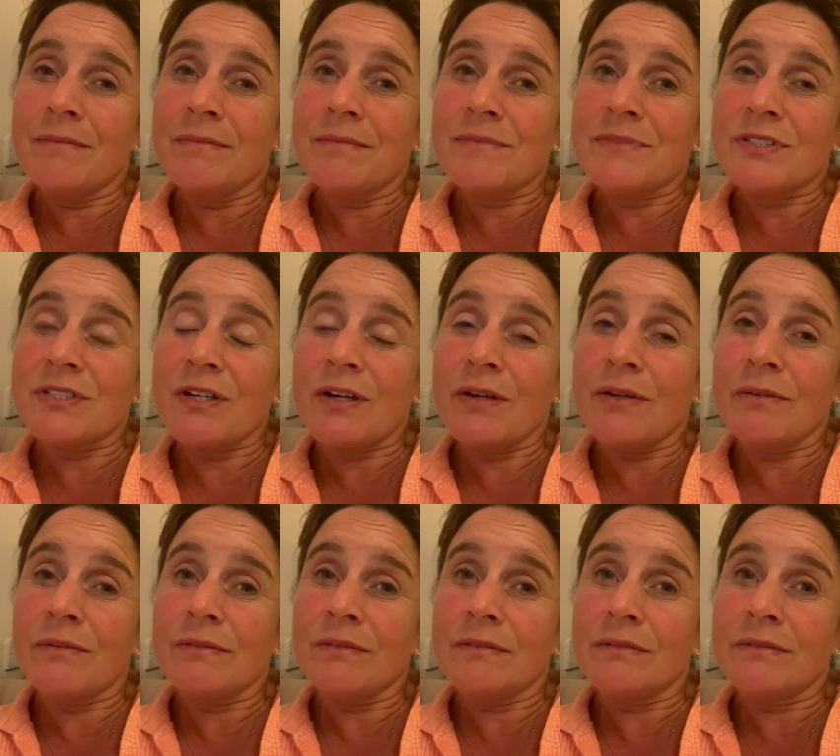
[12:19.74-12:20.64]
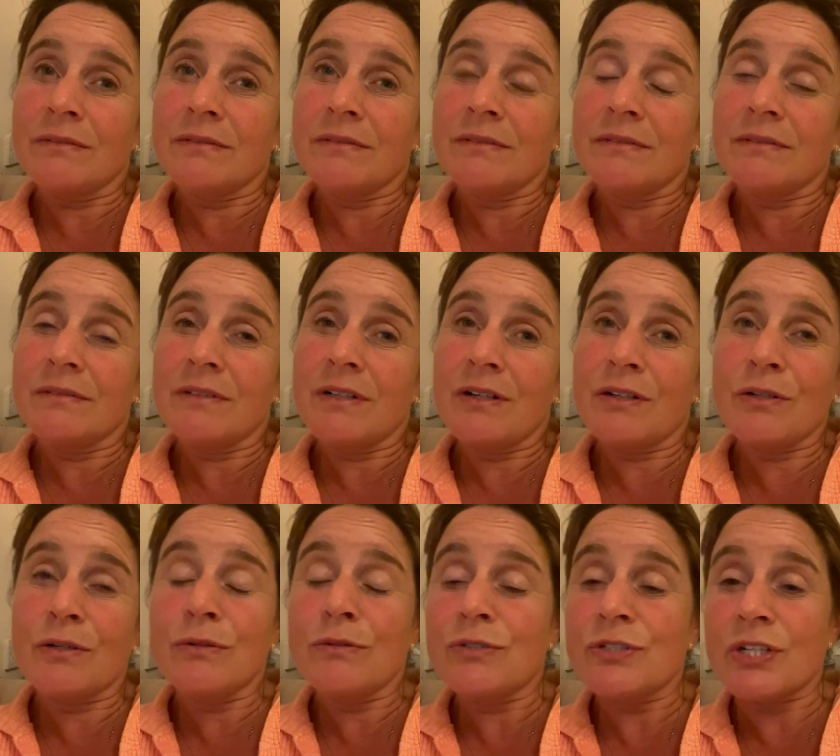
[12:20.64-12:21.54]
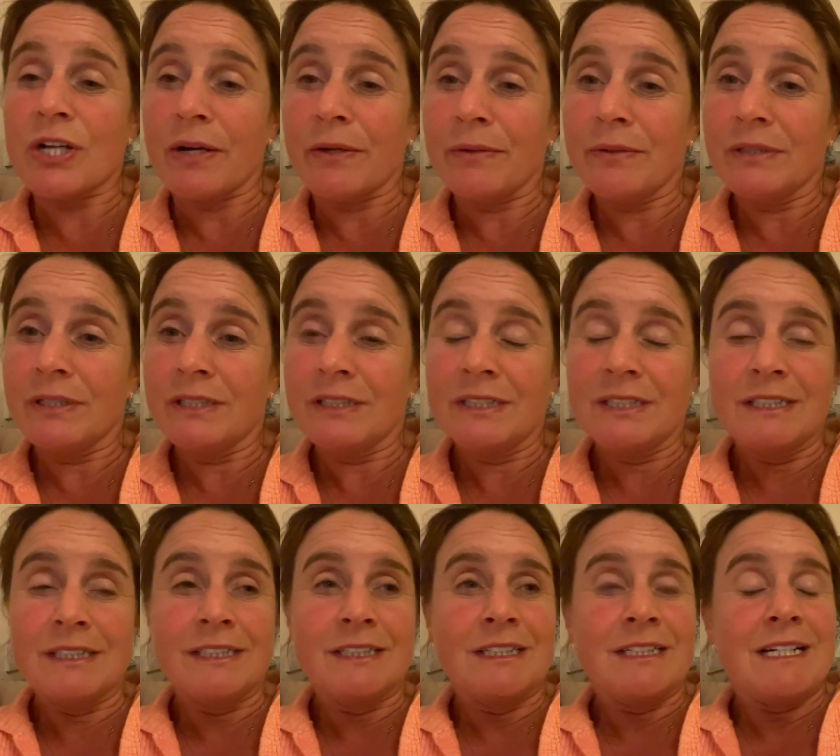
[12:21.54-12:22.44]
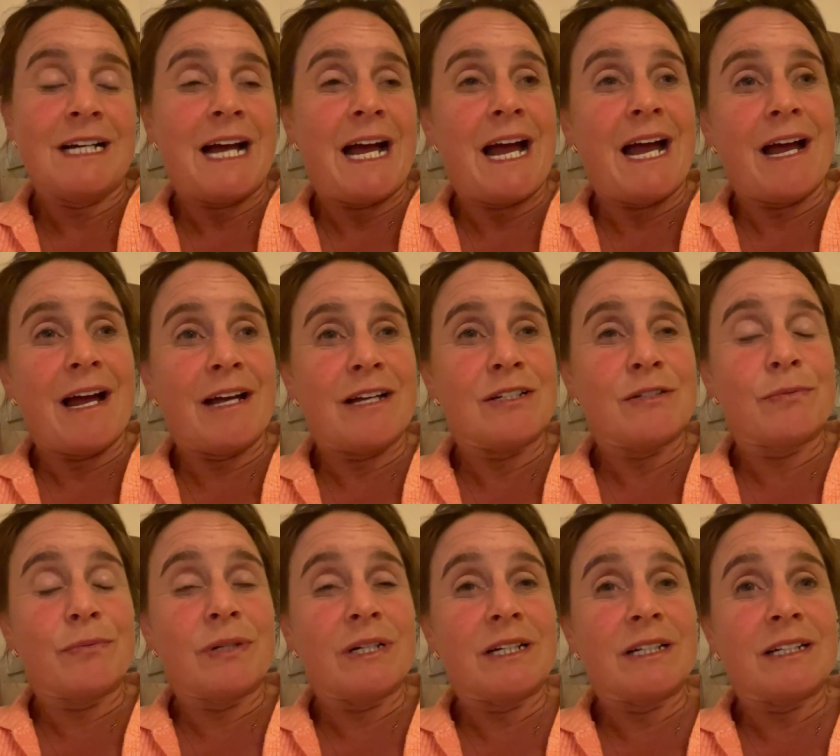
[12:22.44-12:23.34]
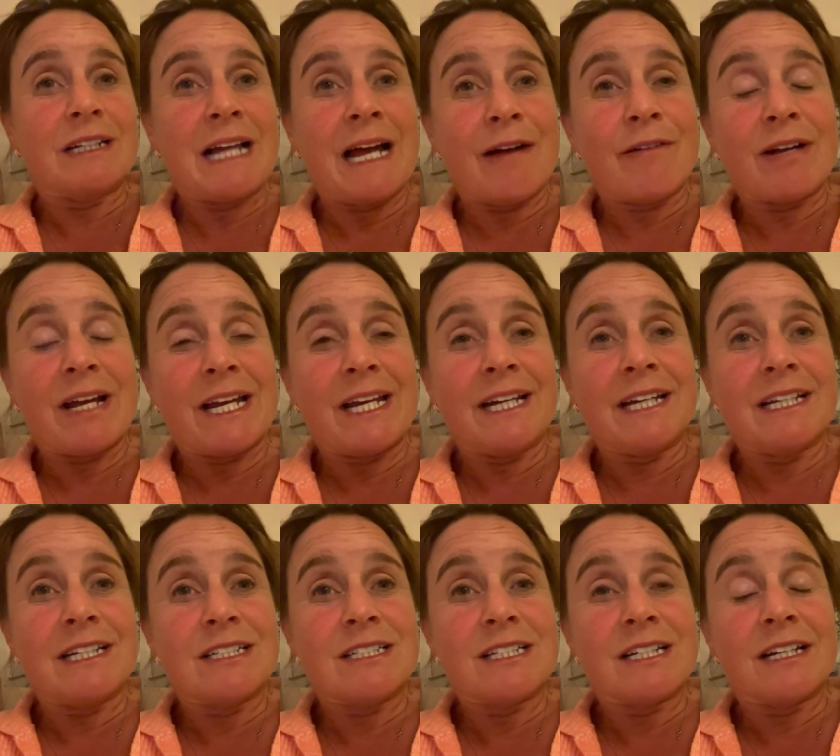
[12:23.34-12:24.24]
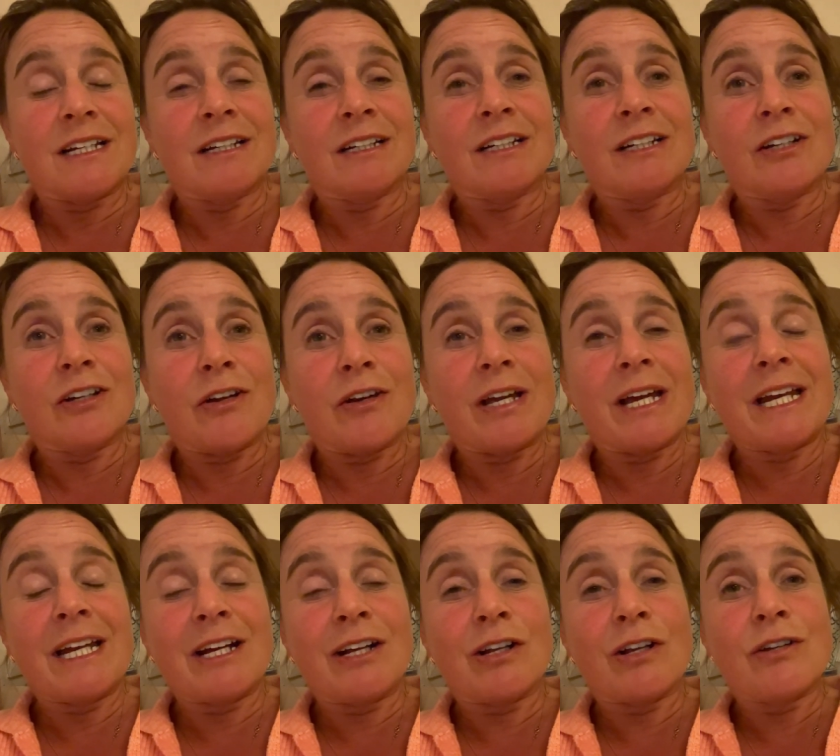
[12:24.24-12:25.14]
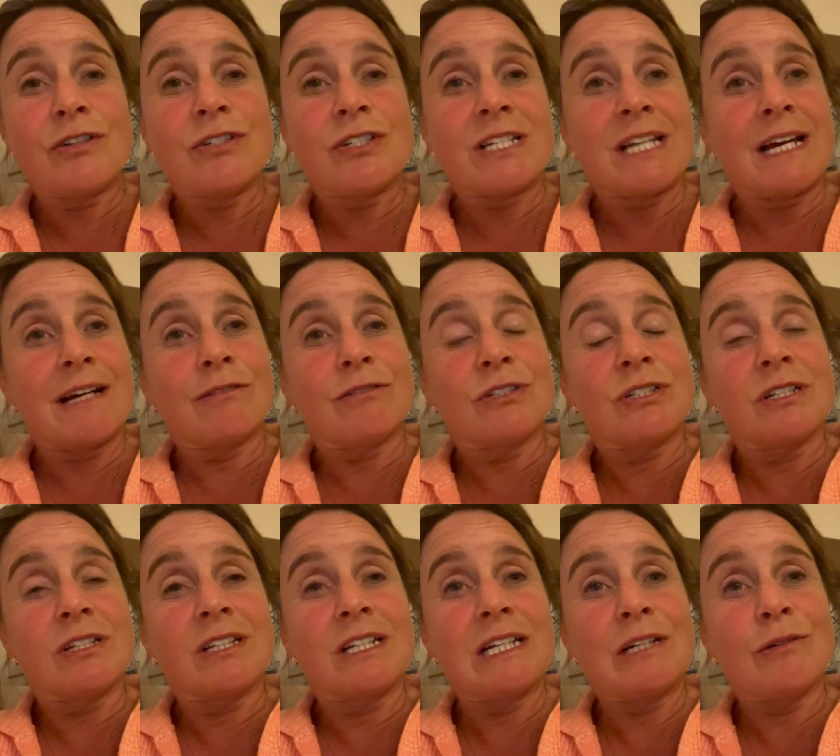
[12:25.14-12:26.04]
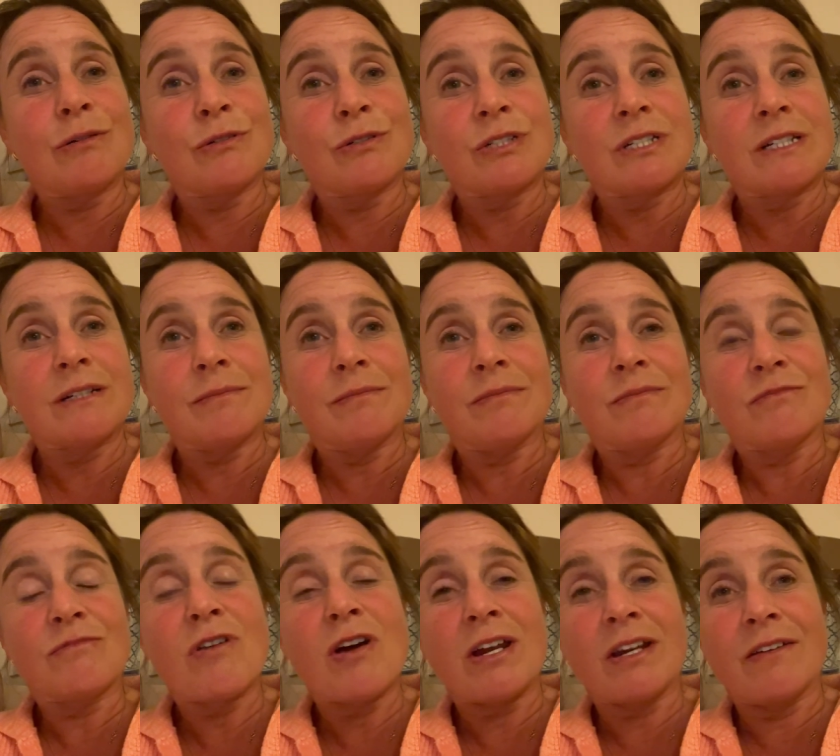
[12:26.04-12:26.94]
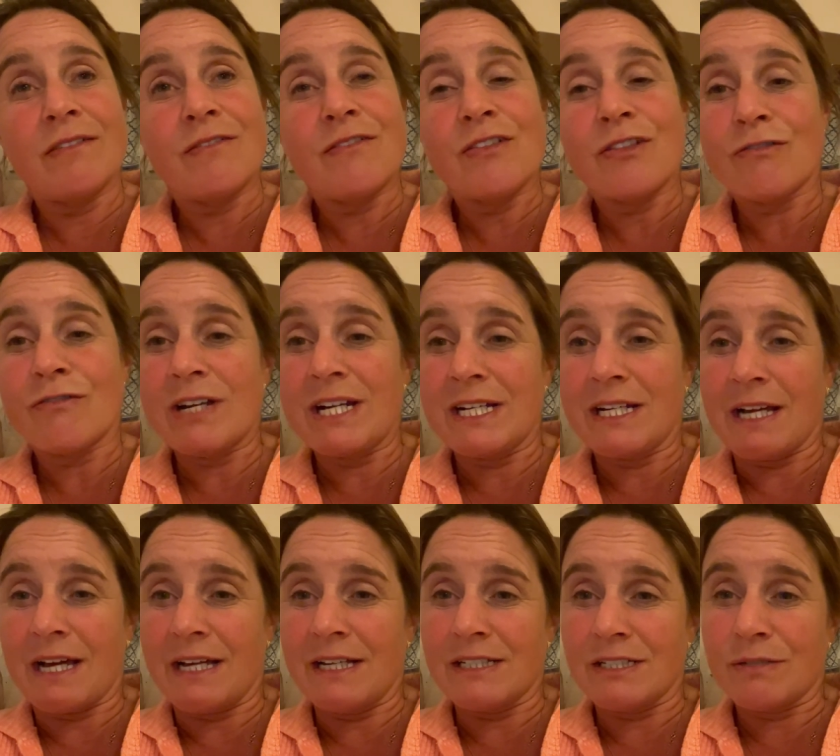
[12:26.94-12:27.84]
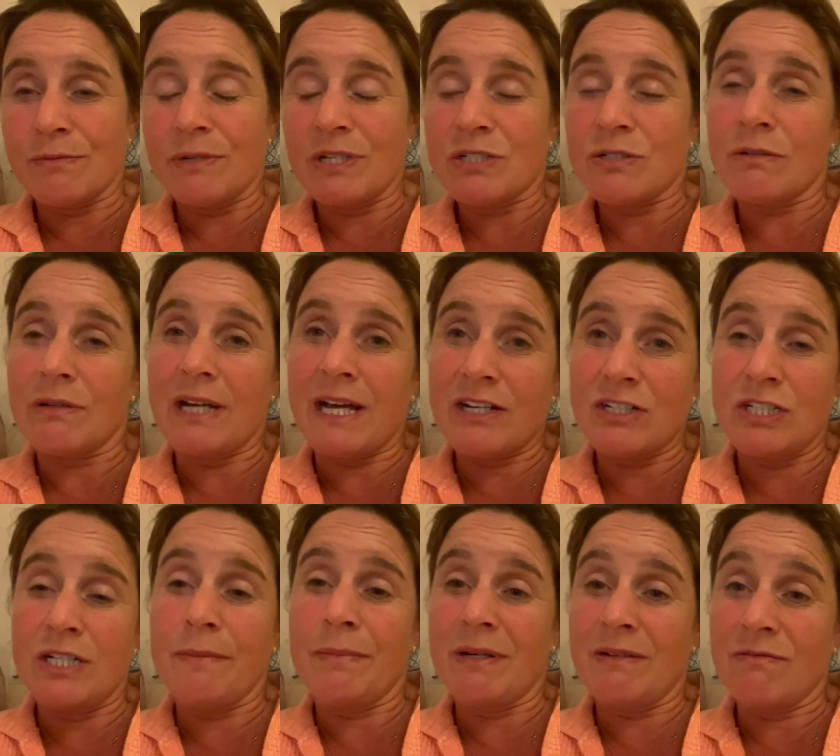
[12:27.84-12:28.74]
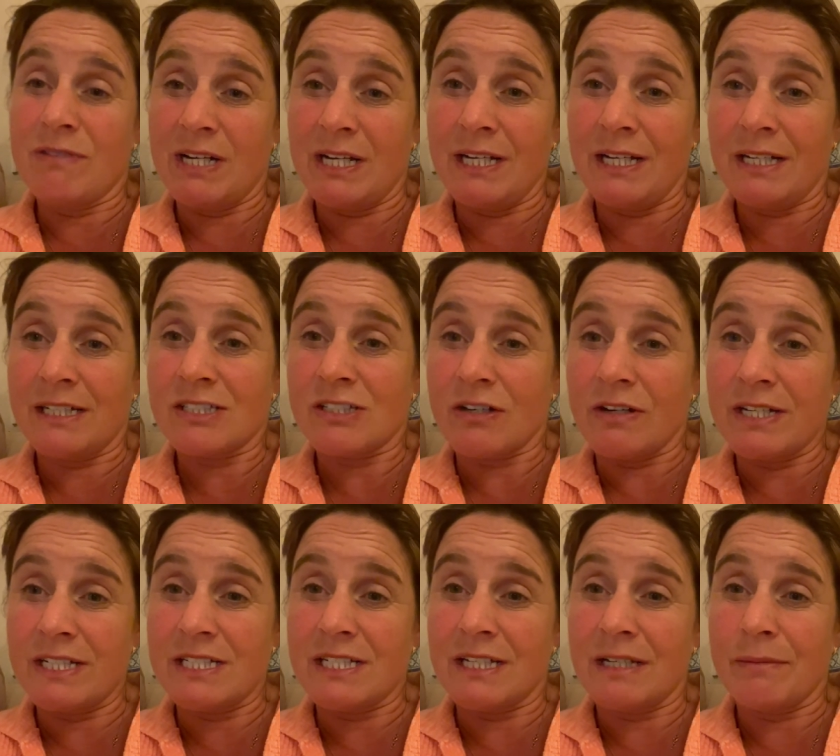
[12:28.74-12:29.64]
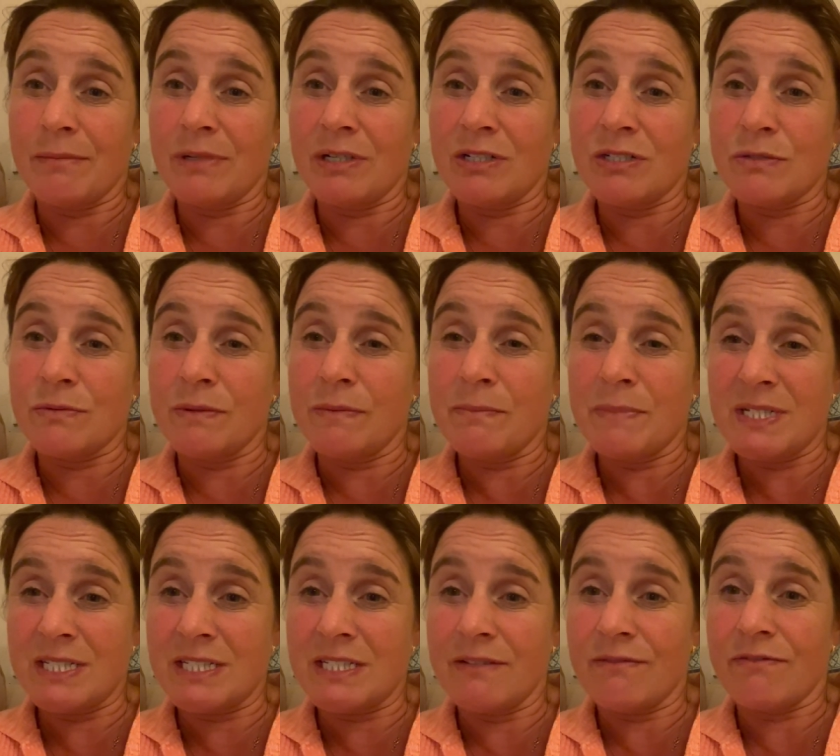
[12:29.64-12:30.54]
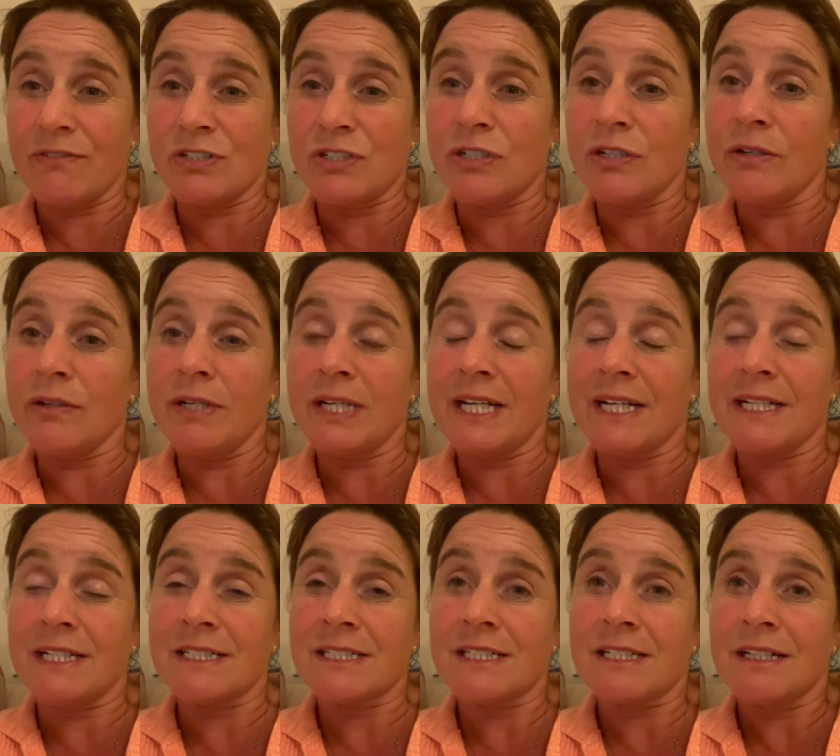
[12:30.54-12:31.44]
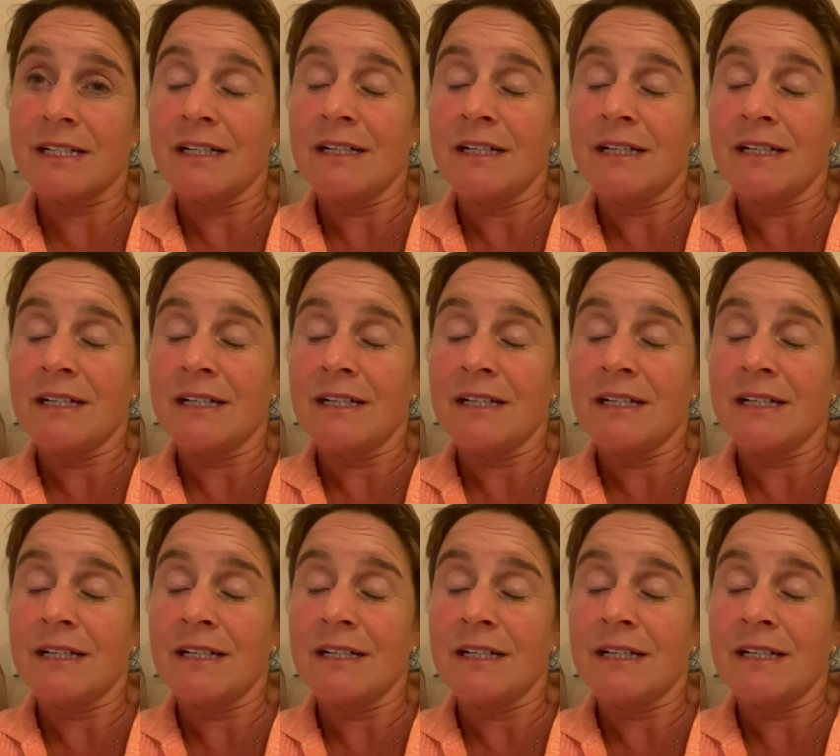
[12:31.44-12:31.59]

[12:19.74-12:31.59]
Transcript: So a cool show. And we're now getting into, you know, getting close now to the autumn run of 3 days, which will actually be really exciting because we've missed it for 2 years.